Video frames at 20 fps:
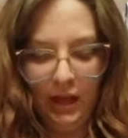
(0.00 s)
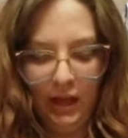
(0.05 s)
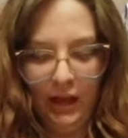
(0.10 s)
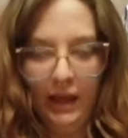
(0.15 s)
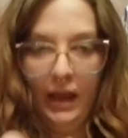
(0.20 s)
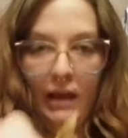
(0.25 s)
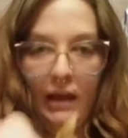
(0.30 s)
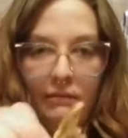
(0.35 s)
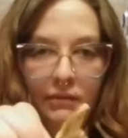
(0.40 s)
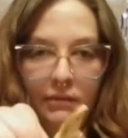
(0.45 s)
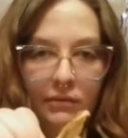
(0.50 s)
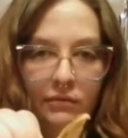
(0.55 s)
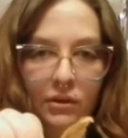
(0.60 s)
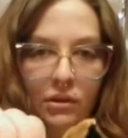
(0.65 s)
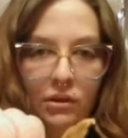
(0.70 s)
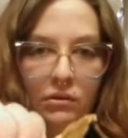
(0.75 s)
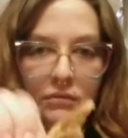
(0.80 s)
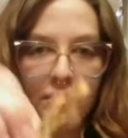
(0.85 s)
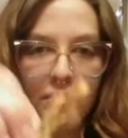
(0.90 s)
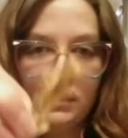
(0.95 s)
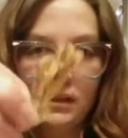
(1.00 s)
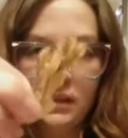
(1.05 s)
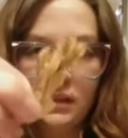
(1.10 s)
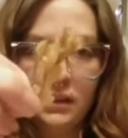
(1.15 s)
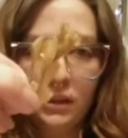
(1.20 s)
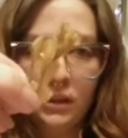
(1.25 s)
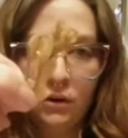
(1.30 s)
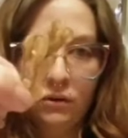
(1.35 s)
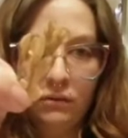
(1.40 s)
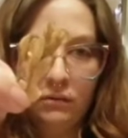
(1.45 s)
I have a few of the
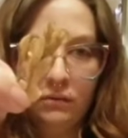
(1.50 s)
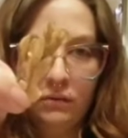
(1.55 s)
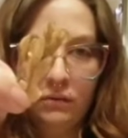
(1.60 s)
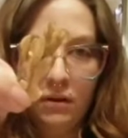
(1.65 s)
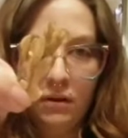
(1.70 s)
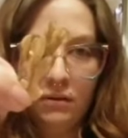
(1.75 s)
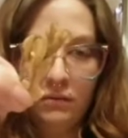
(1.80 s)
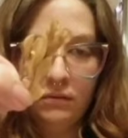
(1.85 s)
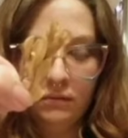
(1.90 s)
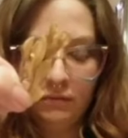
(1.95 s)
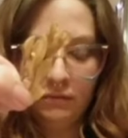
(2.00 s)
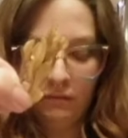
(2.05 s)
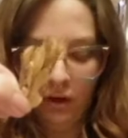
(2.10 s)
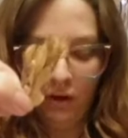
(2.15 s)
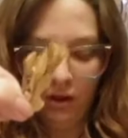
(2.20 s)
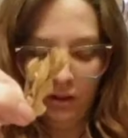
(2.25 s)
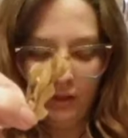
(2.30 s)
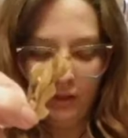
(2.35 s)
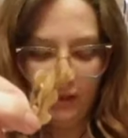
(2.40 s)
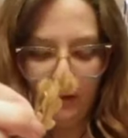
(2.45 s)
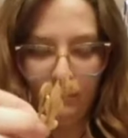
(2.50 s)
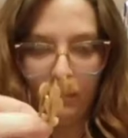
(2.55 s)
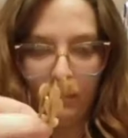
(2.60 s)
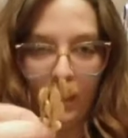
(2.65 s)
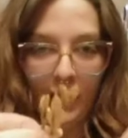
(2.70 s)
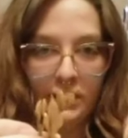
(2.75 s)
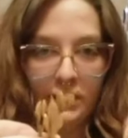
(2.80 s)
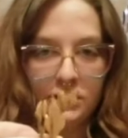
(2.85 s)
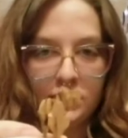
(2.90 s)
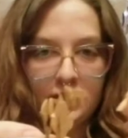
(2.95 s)
little fallen
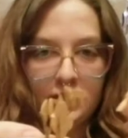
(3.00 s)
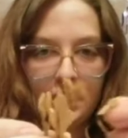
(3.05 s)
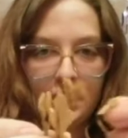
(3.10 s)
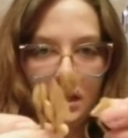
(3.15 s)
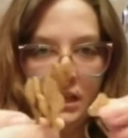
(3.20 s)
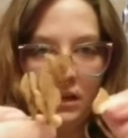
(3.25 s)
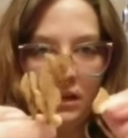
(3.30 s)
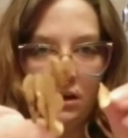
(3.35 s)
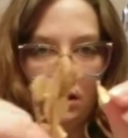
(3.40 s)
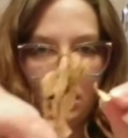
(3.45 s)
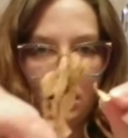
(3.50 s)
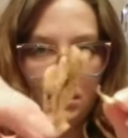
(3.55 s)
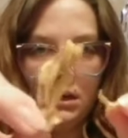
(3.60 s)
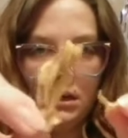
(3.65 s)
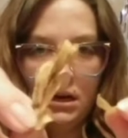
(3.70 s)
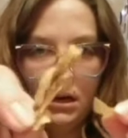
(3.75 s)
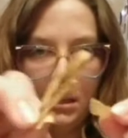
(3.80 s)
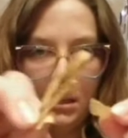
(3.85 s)
branches here,